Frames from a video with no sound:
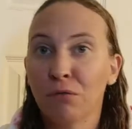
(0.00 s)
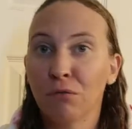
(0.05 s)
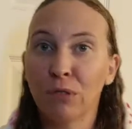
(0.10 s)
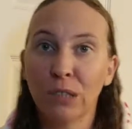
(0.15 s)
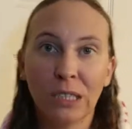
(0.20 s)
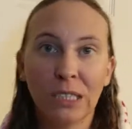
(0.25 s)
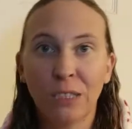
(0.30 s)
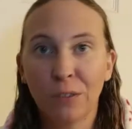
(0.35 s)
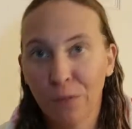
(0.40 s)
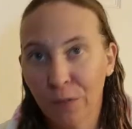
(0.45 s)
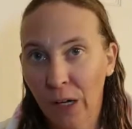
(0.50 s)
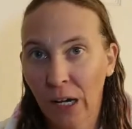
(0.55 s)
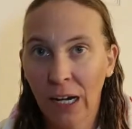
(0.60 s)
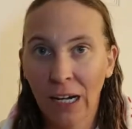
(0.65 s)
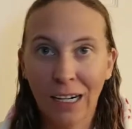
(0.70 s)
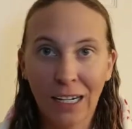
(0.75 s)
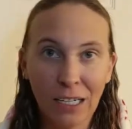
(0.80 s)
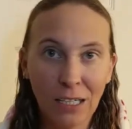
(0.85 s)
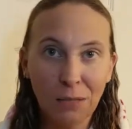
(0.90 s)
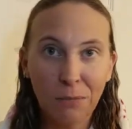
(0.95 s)
really
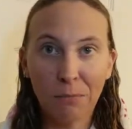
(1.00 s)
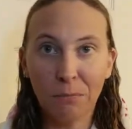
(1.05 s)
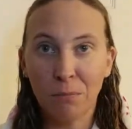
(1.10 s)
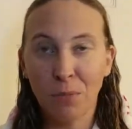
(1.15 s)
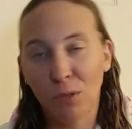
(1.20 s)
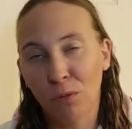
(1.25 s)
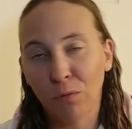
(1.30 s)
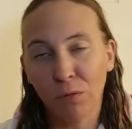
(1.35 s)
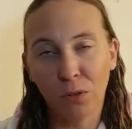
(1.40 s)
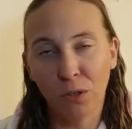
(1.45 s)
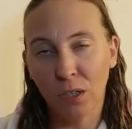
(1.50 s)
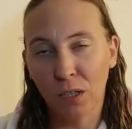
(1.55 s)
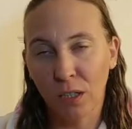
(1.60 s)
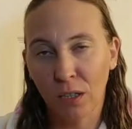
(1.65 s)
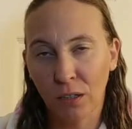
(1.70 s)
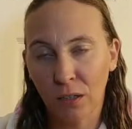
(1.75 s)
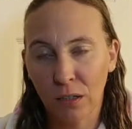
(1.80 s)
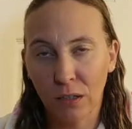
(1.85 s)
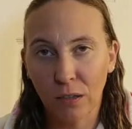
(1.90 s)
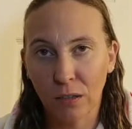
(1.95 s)
defined, beautiful
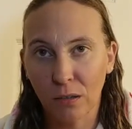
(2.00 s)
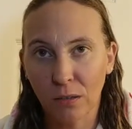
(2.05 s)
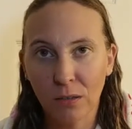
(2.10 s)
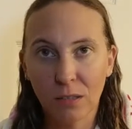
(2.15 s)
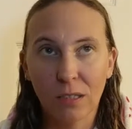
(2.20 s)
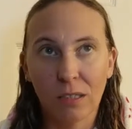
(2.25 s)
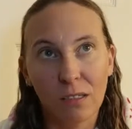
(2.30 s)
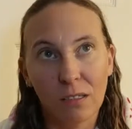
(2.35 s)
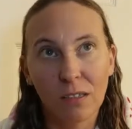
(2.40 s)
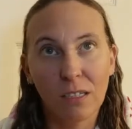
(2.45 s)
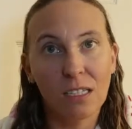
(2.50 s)
looking curls.